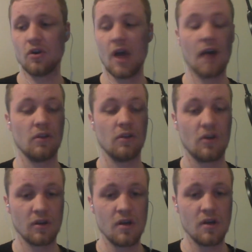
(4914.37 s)
I don't
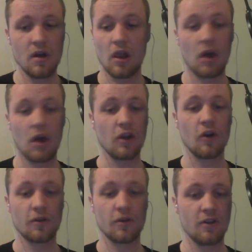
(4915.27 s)
know how long,
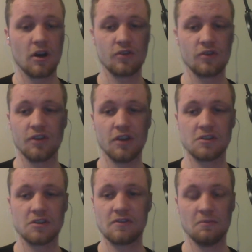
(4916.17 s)
a lot longer than
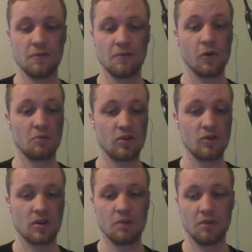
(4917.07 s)
100 years from
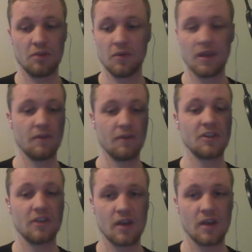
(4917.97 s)
Ford Motor Company when
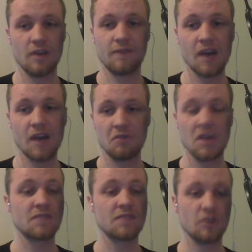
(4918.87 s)
they invented the 9 to
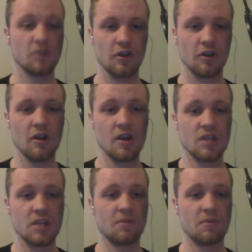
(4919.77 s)
5 though, that's for sure.